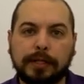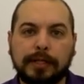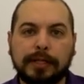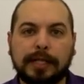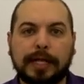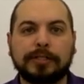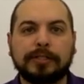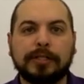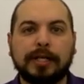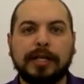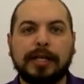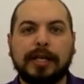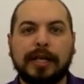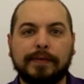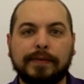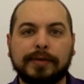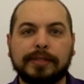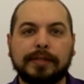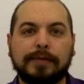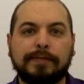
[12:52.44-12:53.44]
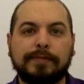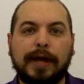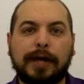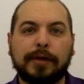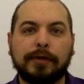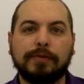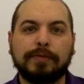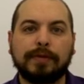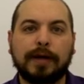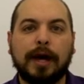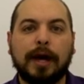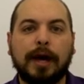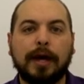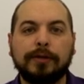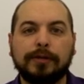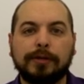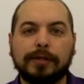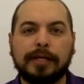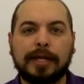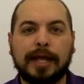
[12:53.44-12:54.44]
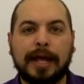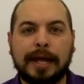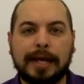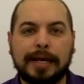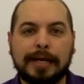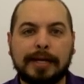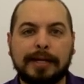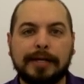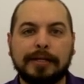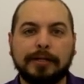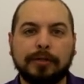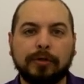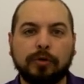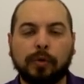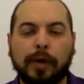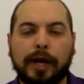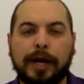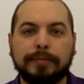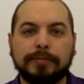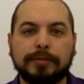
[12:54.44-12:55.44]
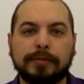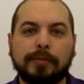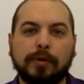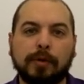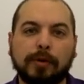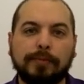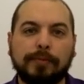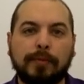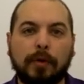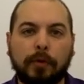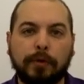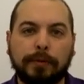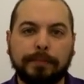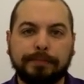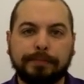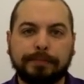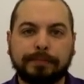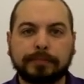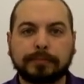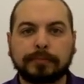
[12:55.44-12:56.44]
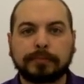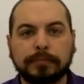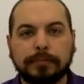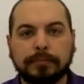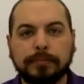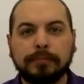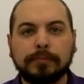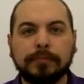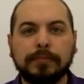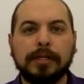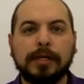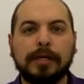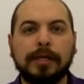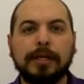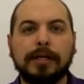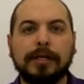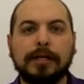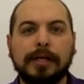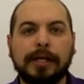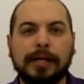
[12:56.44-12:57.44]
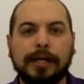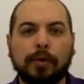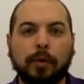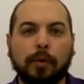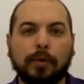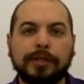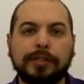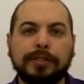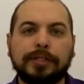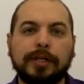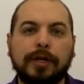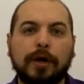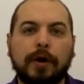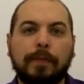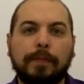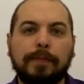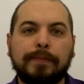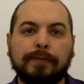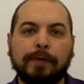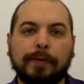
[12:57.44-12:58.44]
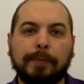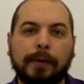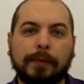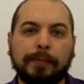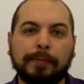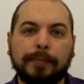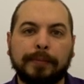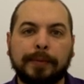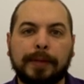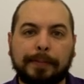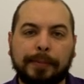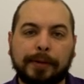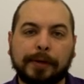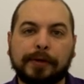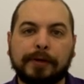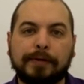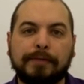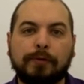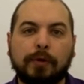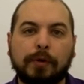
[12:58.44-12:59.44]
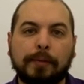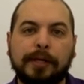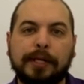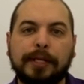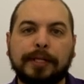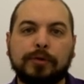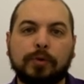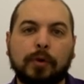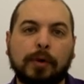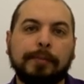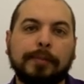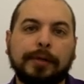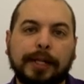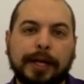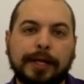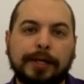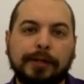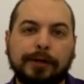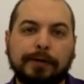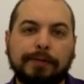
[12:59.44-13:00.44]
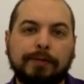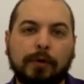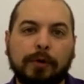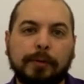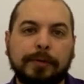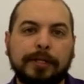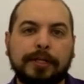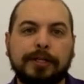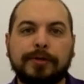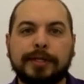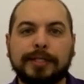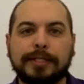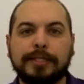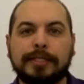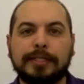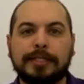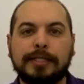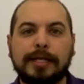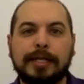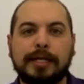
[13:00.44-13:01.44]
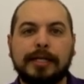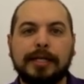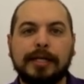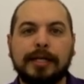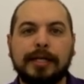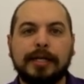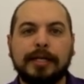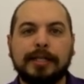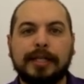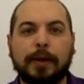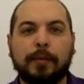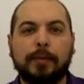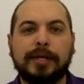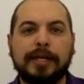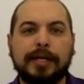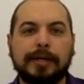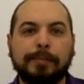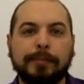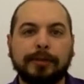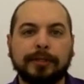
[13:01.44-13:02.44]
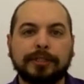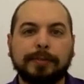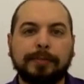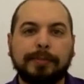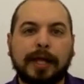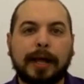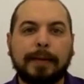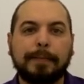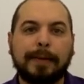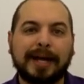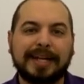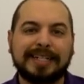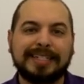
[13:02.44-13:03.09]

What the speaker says: That's going to give us a value of 180 grams per mole. In order to go from our empirical formula to our molecular formula, you can see that we need to multiply by